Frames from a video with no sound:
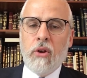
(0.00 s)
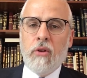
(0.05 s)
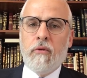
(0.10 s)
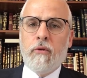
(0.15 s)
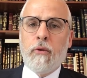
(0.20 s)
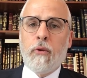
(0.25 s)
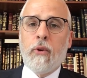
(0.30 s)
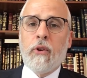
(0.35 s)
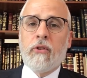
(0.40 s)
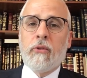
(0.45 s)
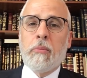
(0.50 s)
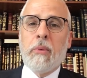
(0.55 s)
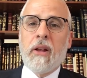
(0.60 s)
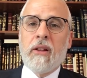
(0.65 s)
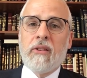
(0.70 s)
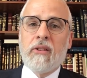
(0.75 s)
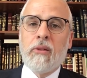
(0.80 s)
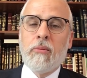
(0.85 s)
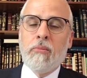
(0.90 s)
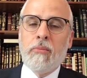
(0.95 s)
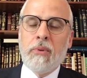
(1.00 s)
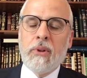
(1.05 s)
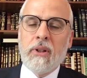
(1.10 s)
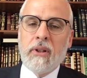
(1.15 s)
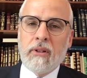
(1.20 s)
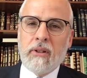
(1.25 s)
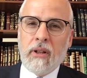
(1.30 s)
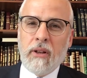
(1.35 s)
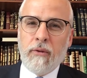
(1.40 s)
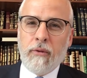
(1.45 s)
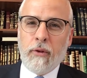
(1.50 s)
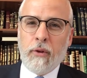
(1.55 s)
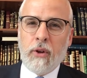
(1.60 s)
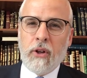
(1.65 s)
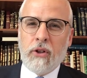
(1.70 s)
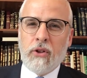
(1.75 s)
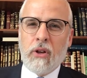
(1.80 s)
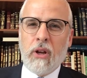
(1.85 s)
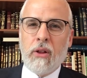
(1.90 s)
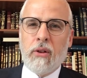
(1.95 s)
for responsibility for
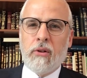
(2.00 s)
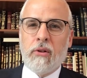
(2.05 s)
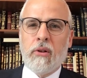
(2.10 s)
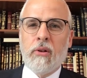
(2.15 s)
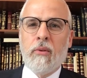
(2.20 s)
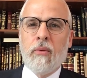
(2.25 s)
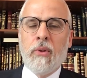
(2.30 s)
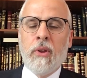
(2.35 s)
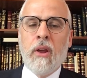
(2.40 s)
each other.